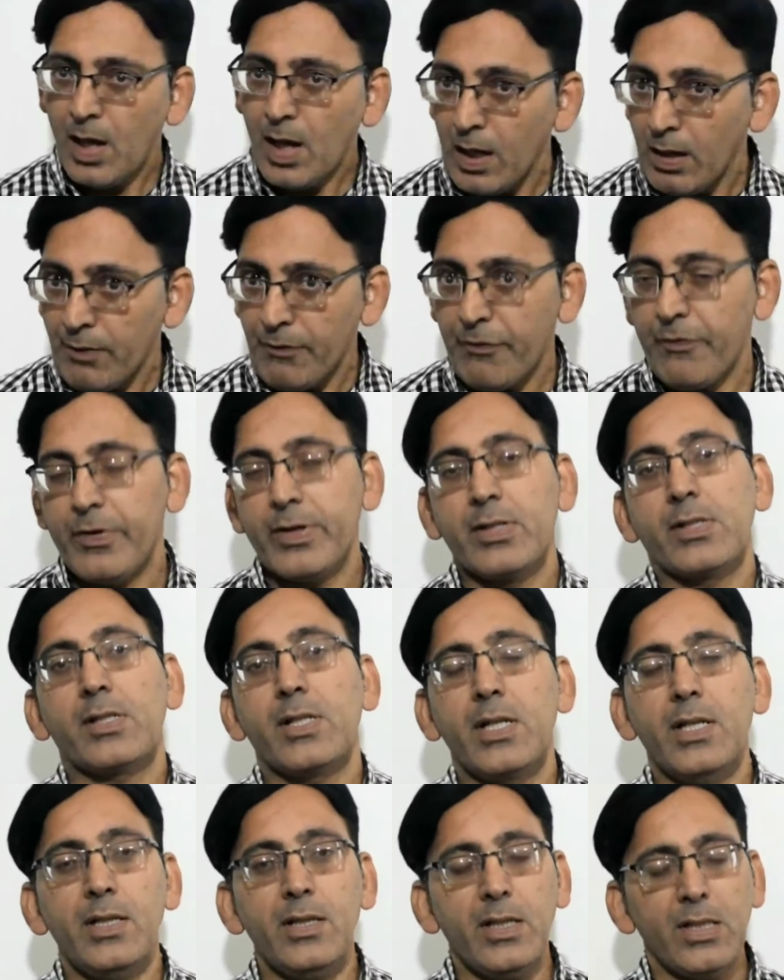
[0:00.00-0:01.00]
Hello friends,
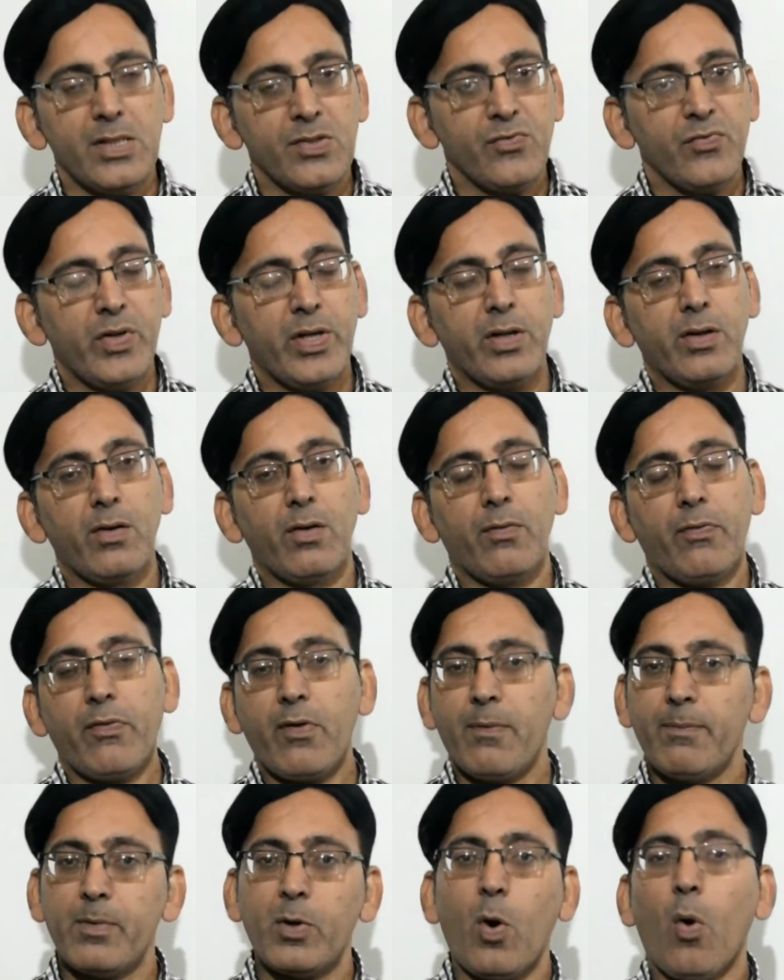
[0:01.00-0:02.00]
in this video
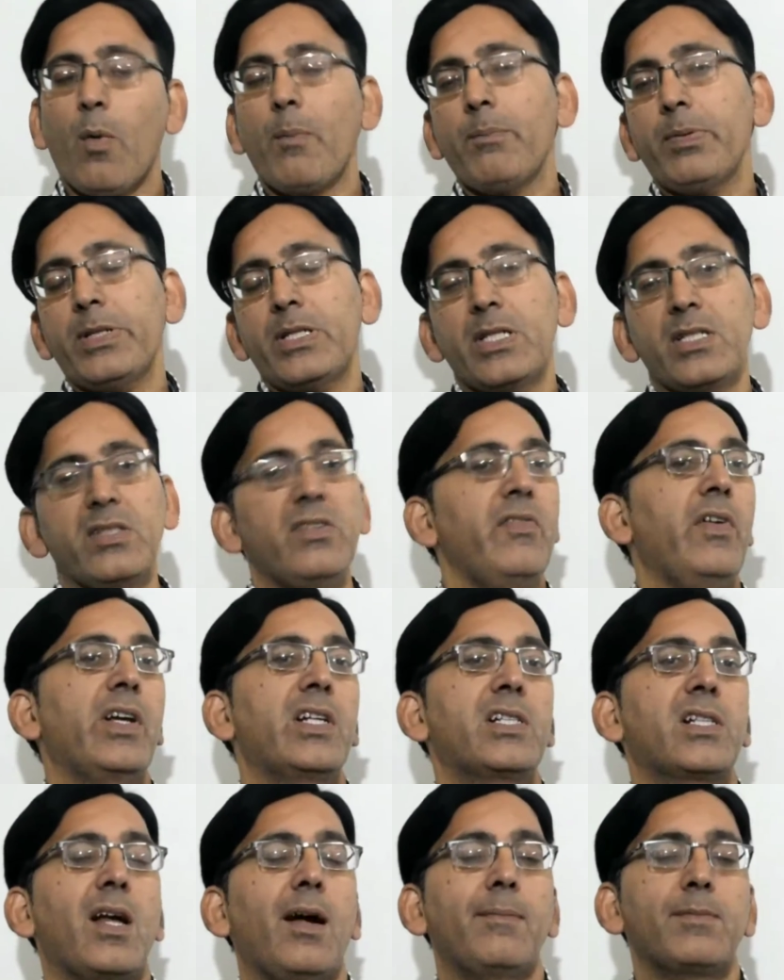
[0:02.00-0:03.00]
from competitive
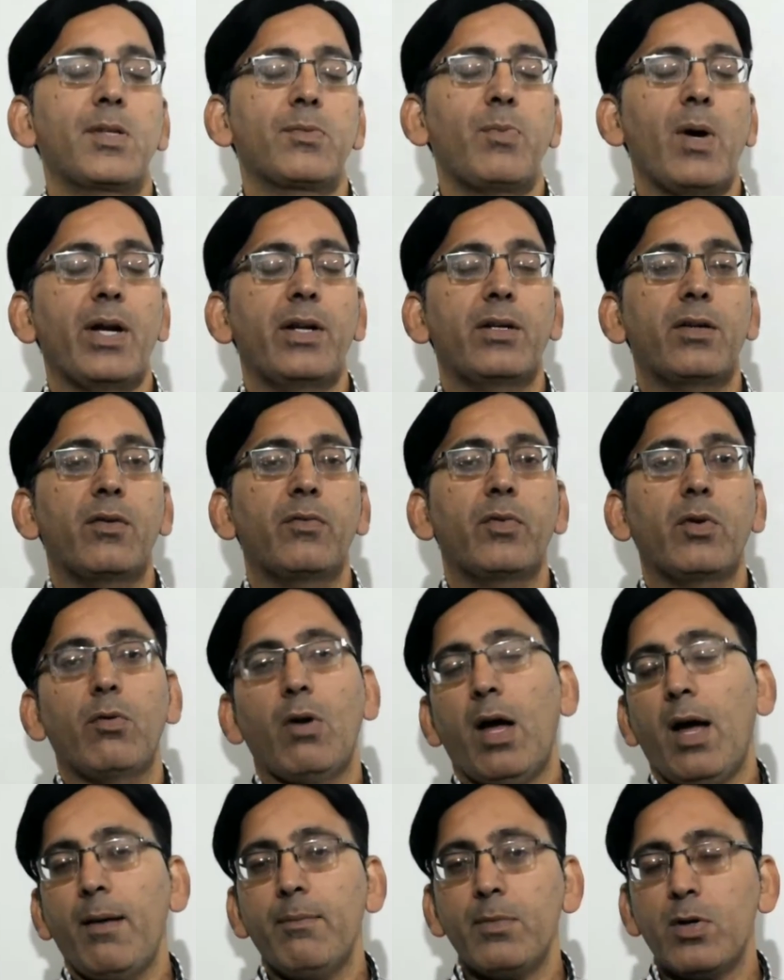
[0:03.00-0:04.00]
exams point of view,
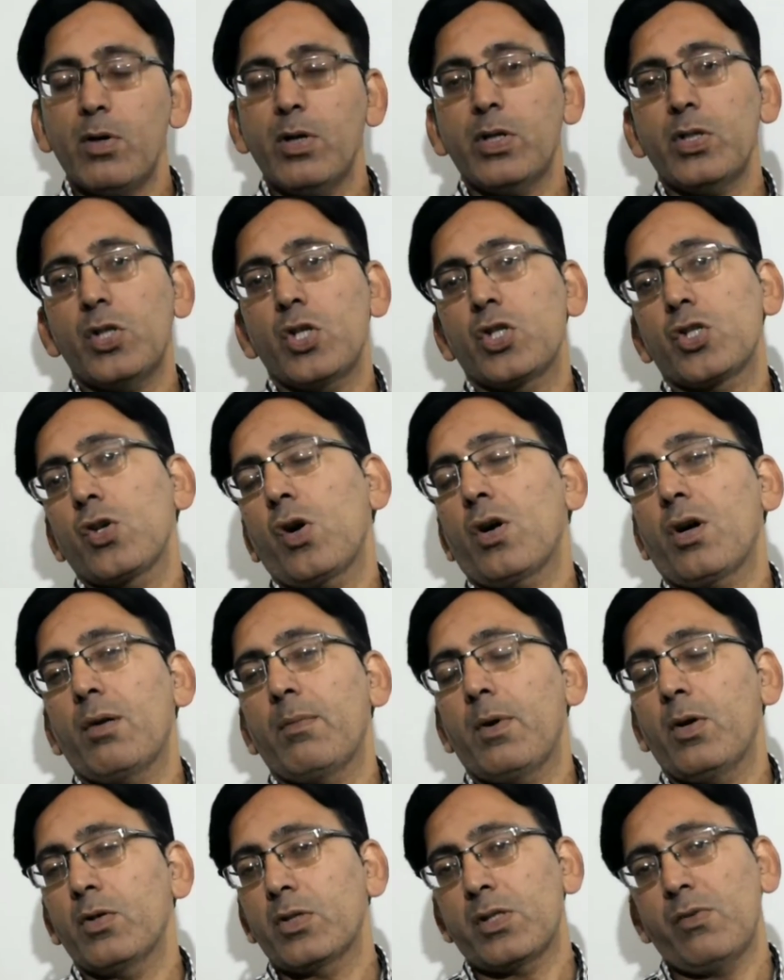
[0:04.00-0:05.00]
I am going to talk
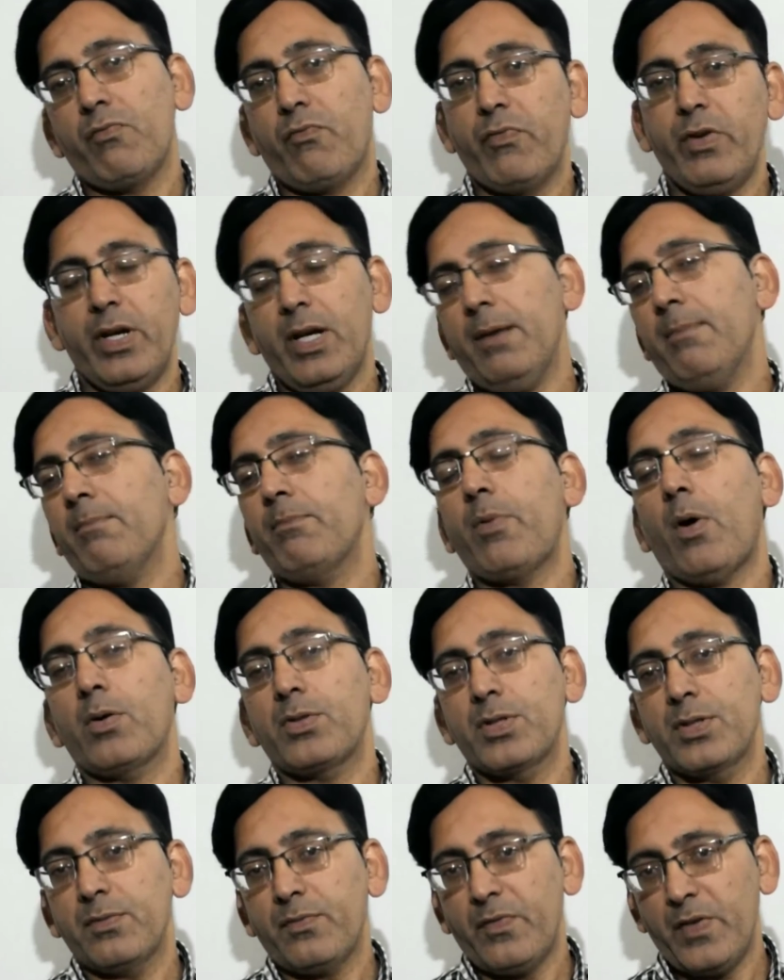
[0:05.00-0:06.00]
about a very
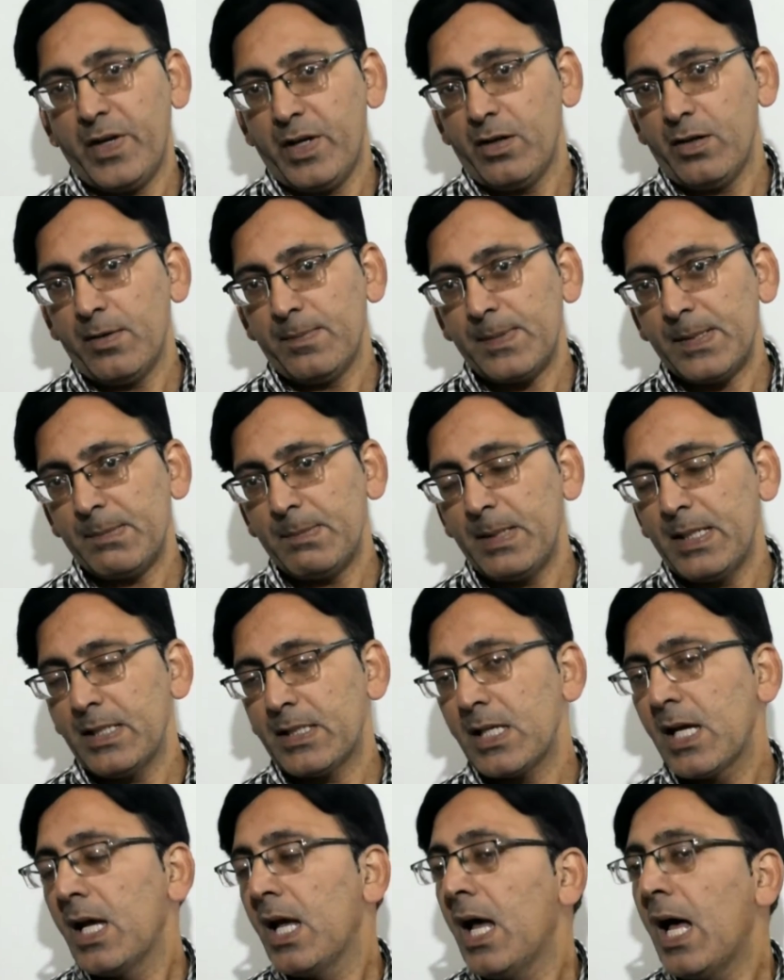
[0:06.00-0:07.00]
important figure of
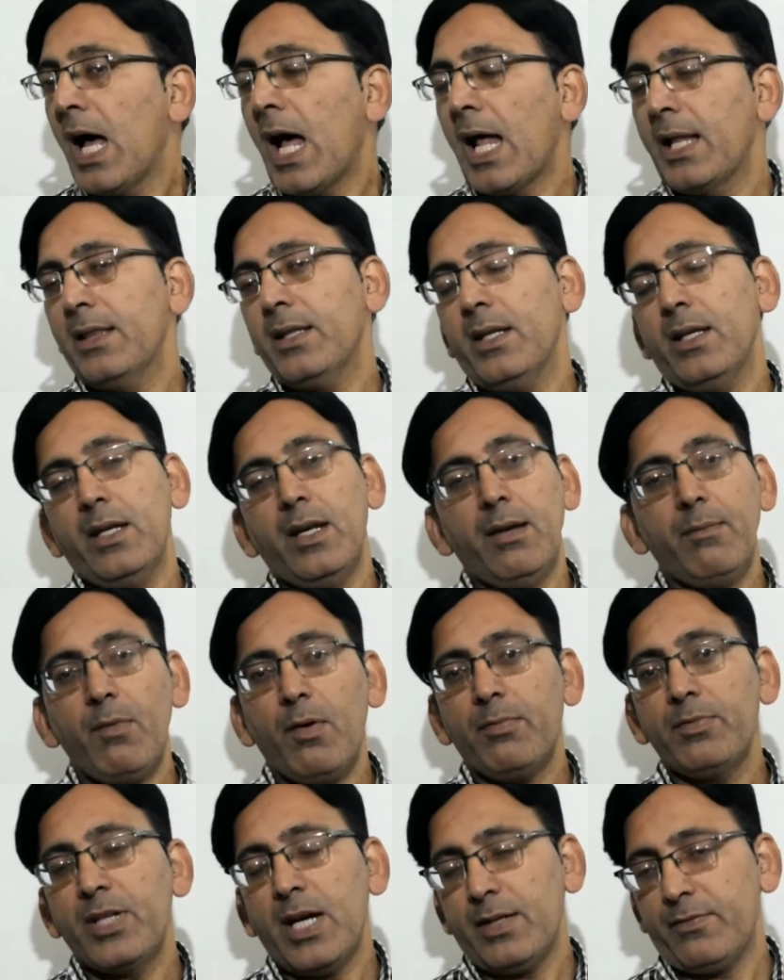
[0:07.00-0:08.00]
speech, and the name
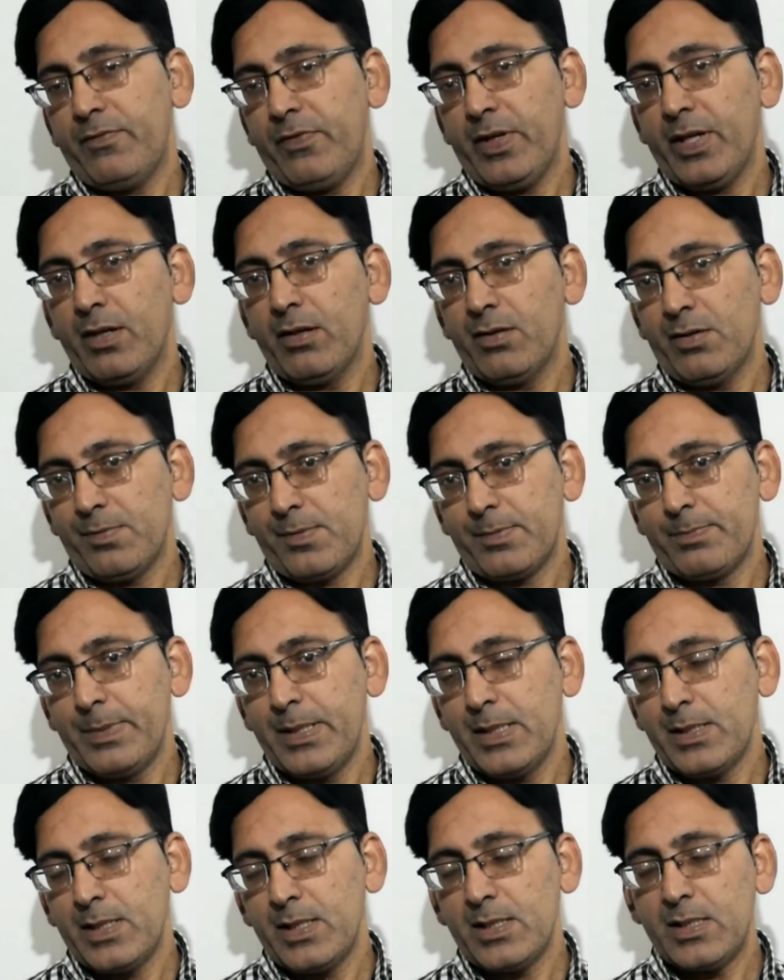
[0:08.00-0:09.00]
of that figure of
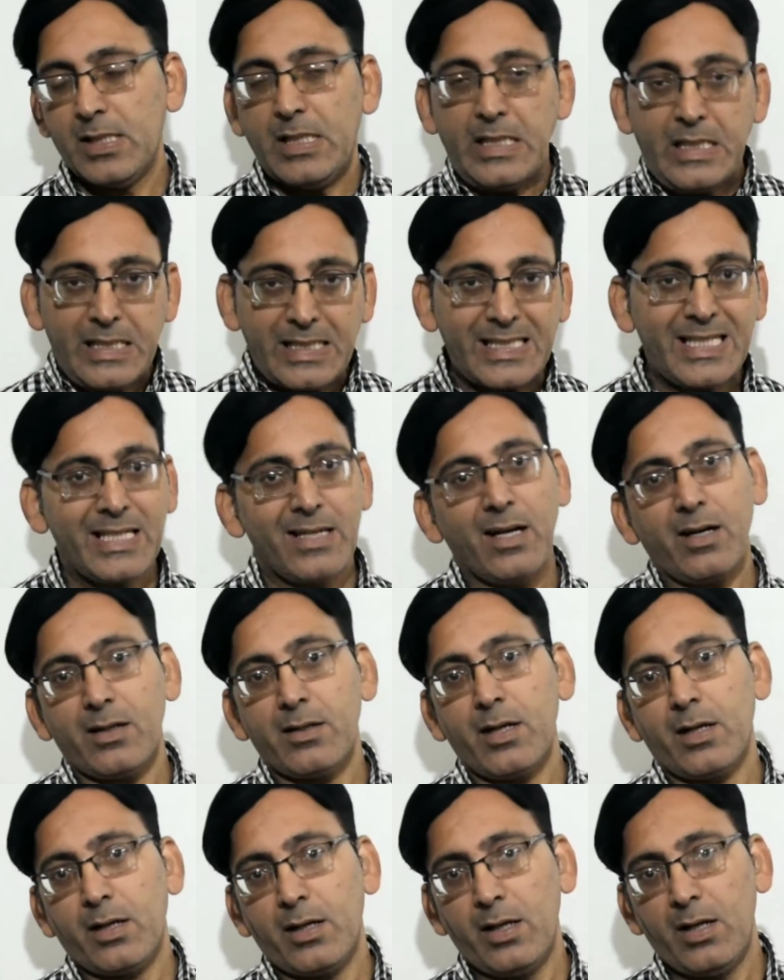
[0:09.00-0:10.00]
speech is
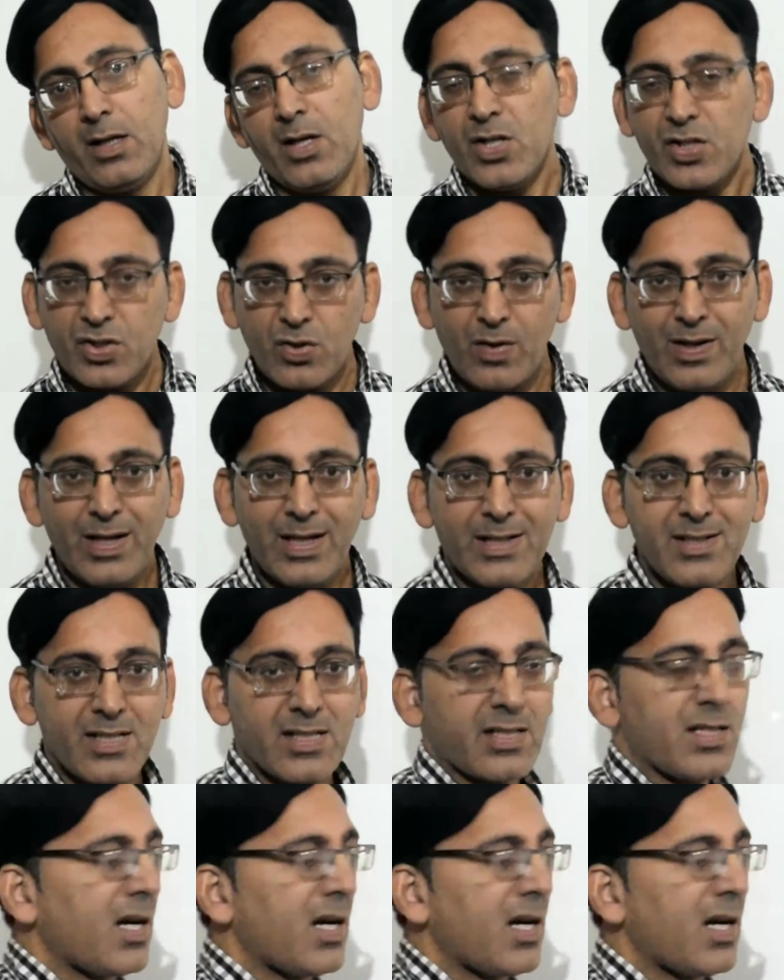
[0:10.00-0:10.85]
Synecdoche. So let's